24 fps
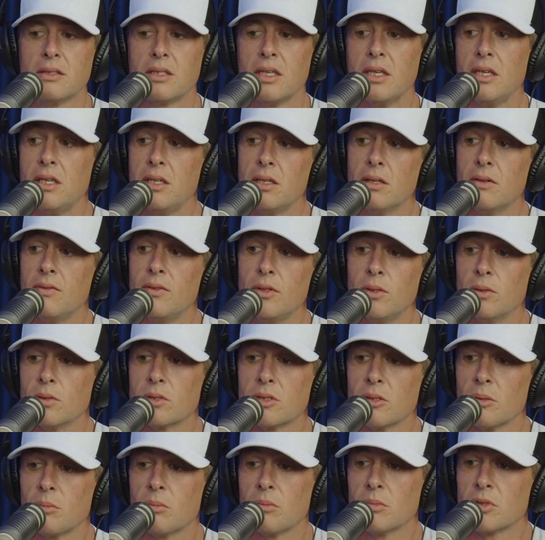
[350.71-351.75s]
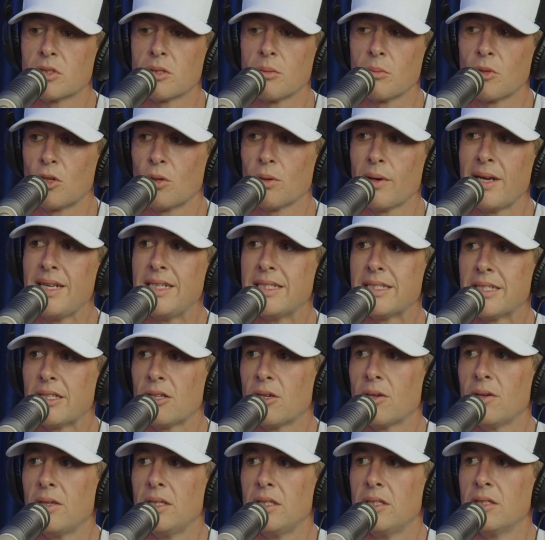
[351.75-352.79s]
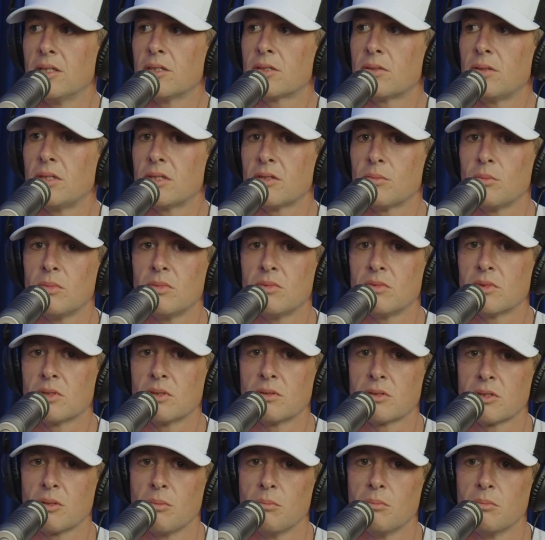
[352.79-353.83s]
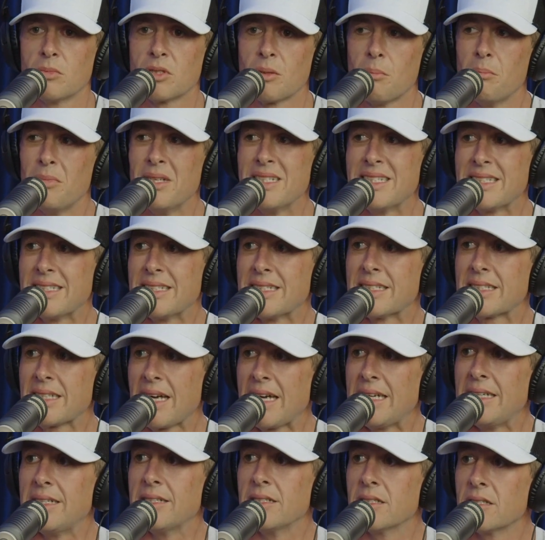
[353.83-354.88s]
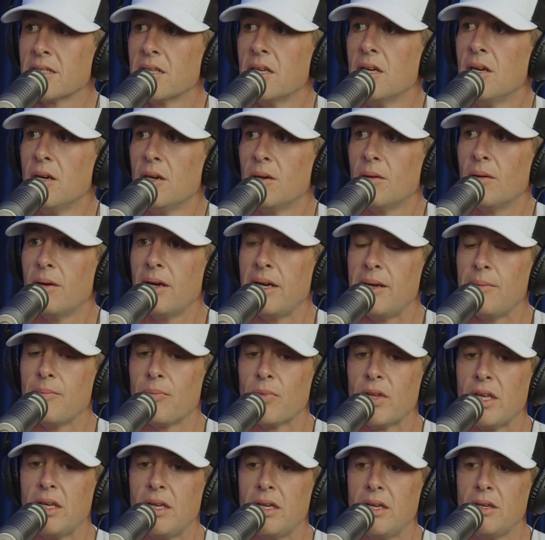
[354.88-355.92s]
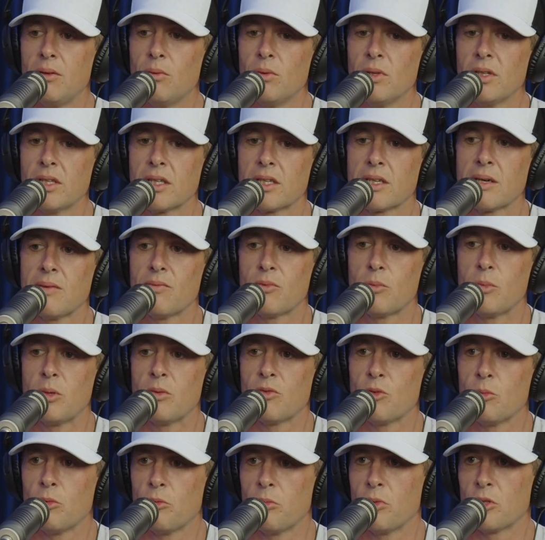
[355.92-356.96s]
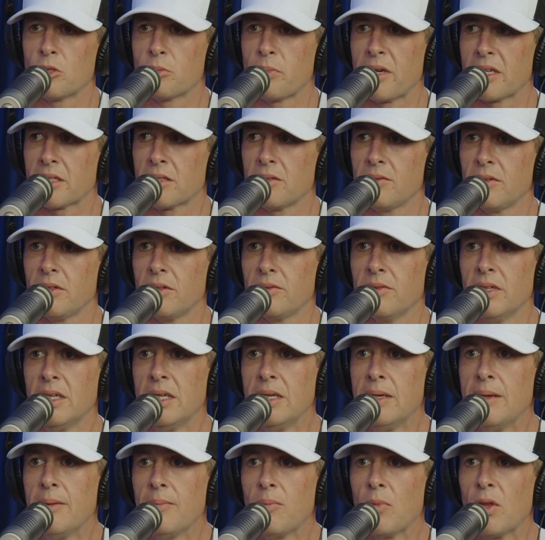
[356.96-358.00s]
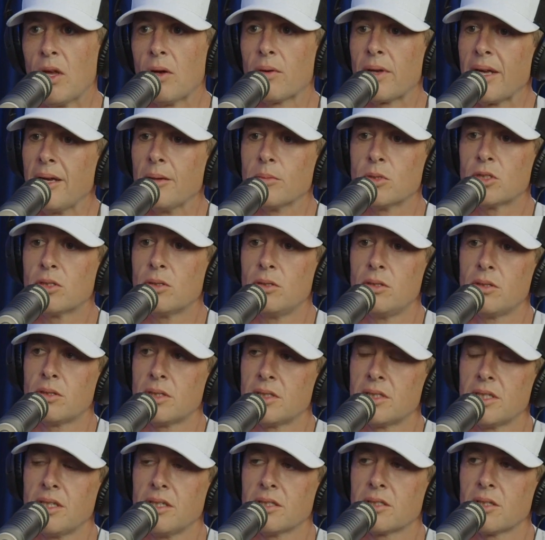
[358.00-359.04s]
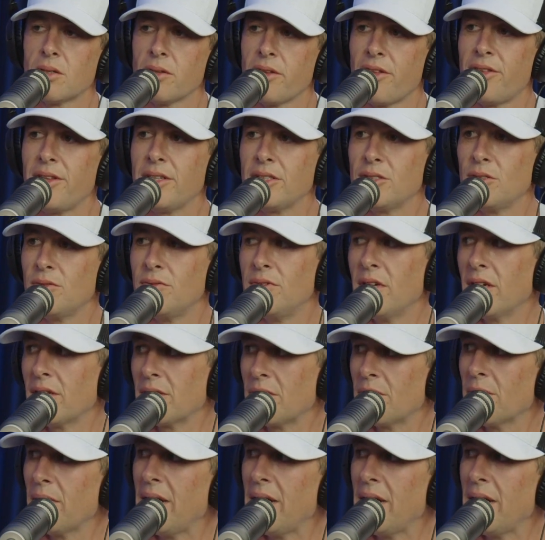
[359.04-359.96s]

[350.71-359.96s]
to interview some greats in our industry, some business titans, mm-hmm. right? And really come from it from a perspective of, okay, I'm sure you can tell us all the things you've done